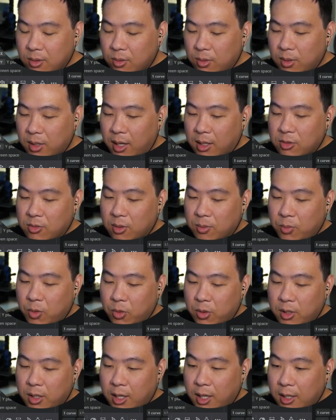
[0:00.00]
We're going to enter in
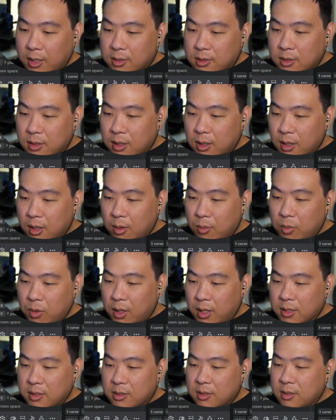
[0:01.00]
0.8
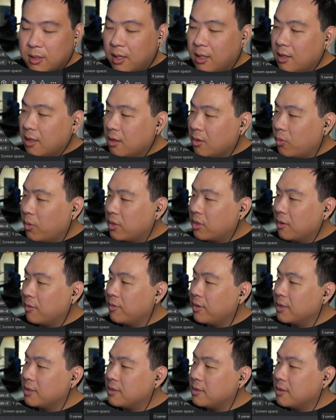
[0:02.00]
plus, and then the width
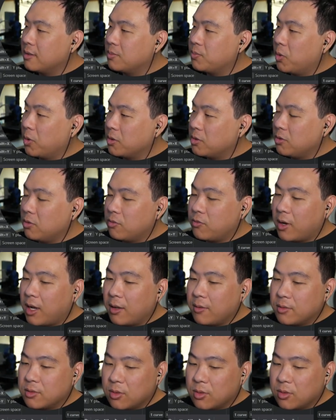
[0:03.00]
of this is 0.25.